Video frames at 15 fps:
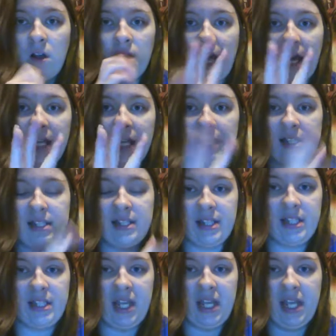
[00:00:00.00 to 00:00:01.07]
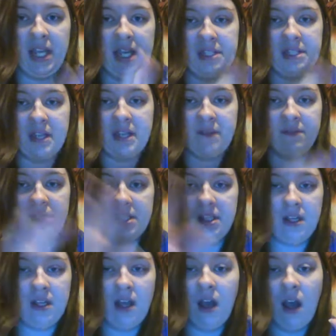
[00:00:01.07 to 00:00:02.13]
like 16,
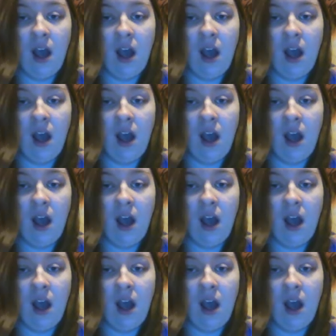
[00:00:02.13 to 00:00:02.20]
17.